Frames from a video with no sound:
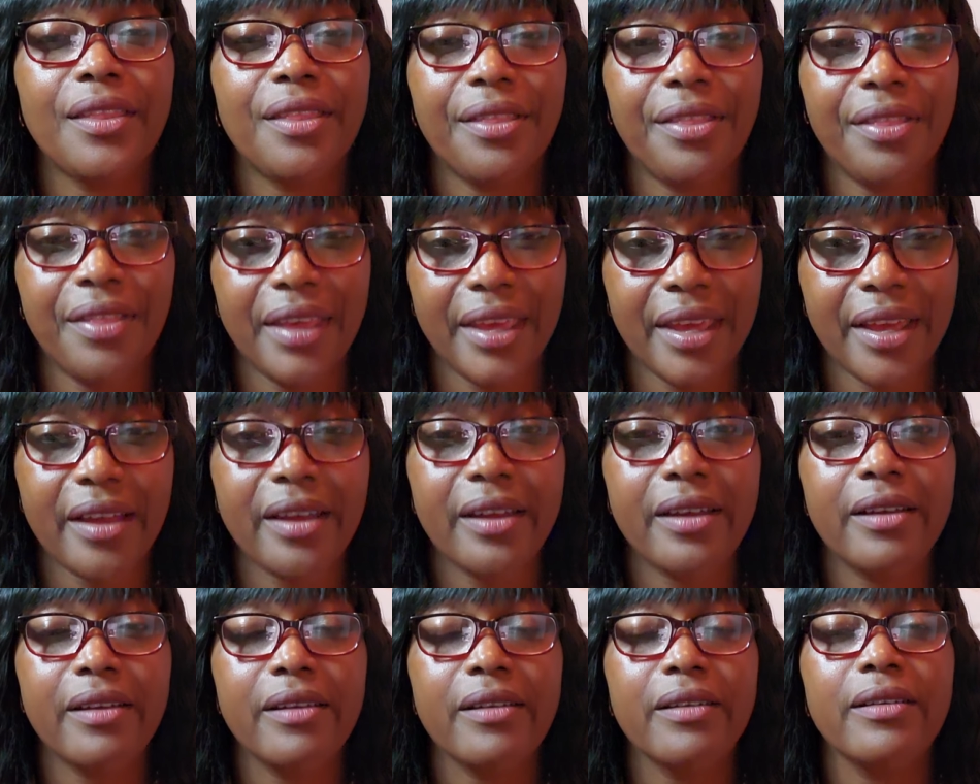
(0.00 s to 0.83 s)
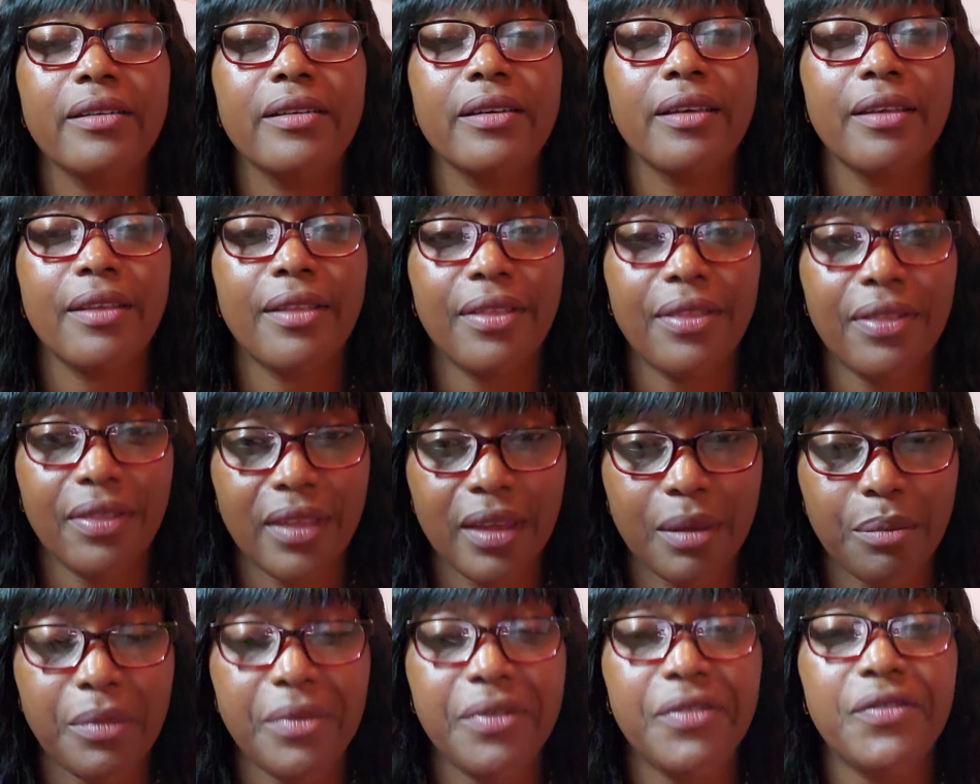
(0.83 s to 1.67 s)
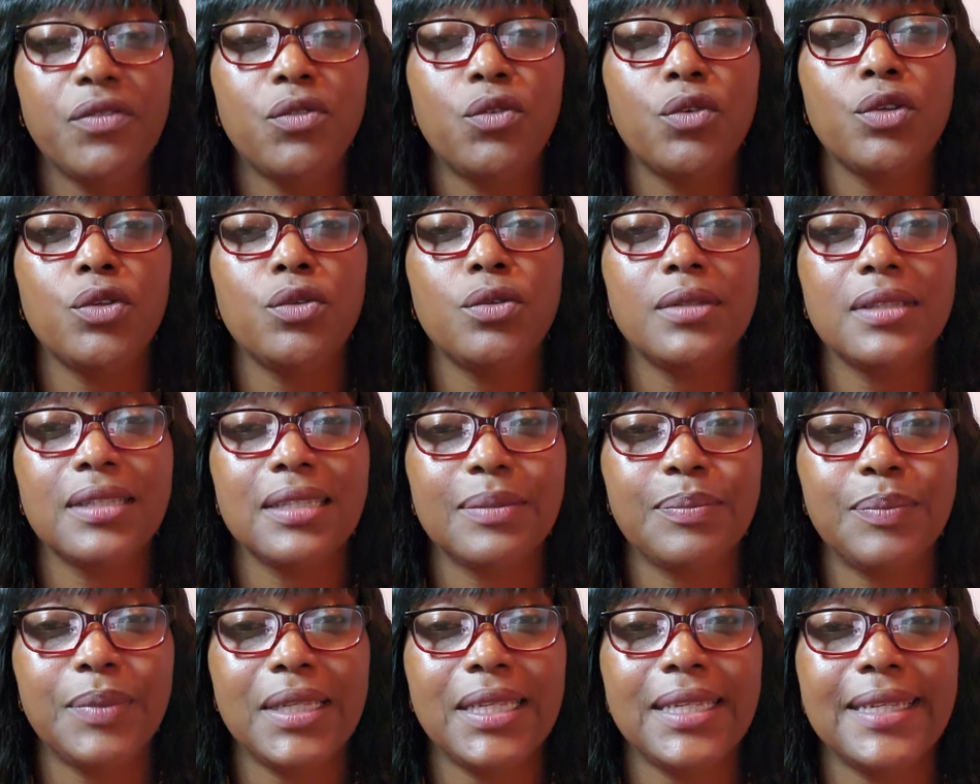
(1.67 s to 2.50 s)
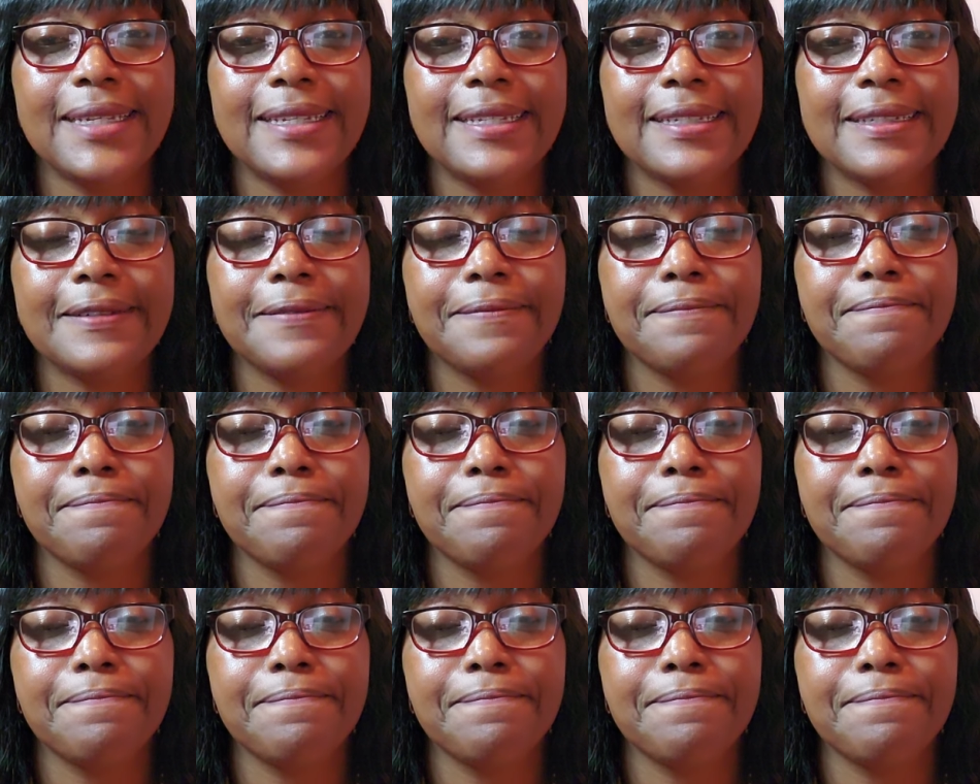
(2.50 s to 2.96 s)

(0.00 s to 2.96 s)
think before you speak.